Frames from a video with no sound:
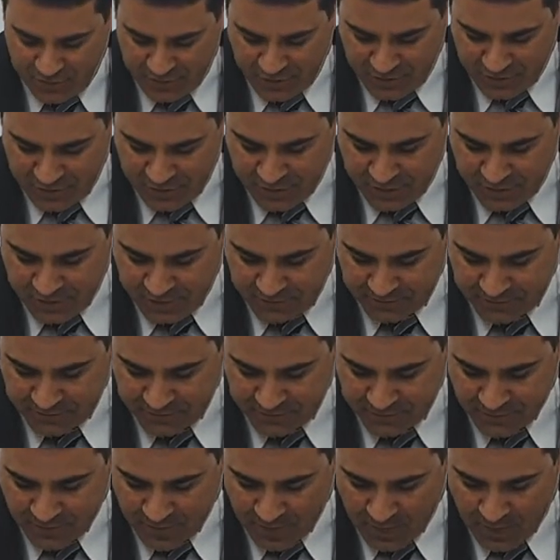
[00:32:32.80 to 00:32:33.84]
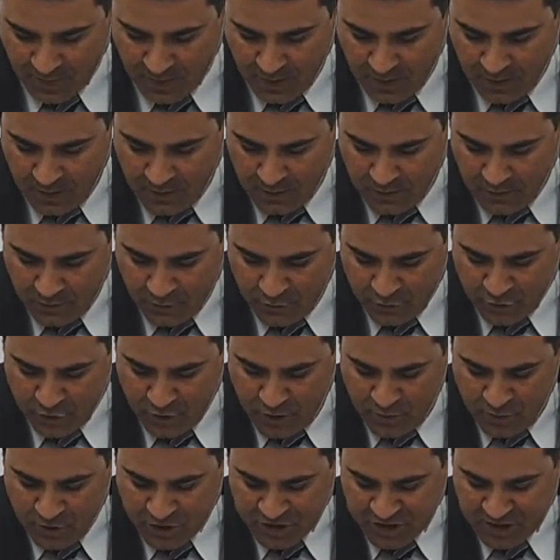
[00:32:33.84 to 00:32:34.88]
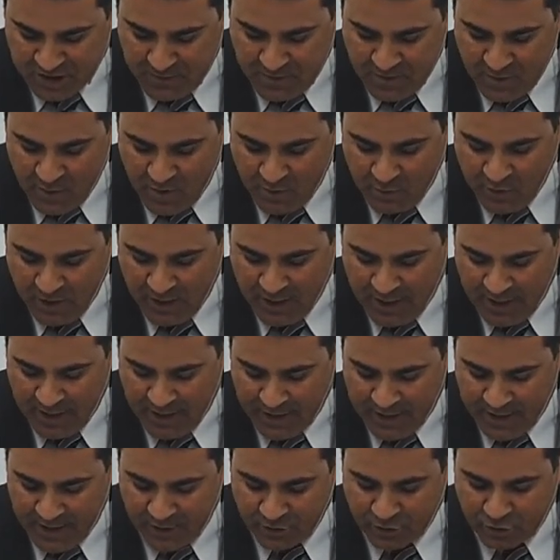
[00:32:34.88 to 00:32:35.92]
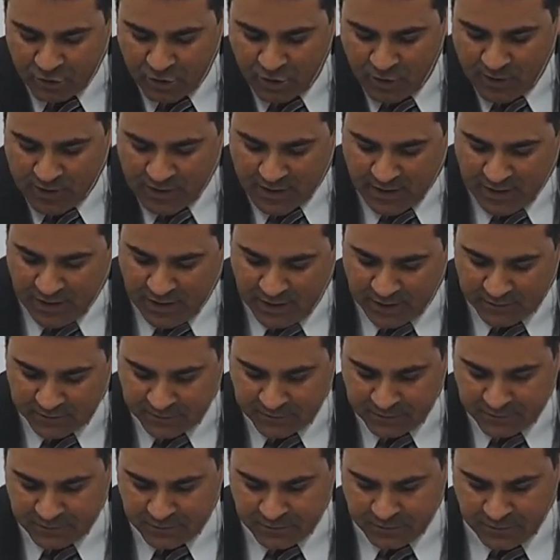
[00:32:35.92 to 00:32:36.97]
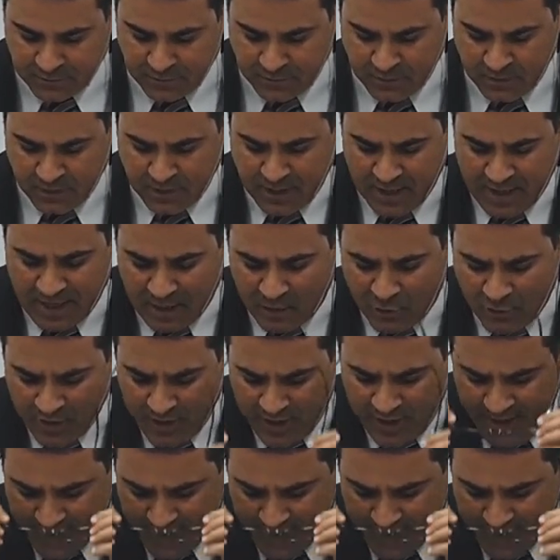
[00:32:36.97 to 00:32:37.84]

target of the mercy and the love of God. The Lord also has shown a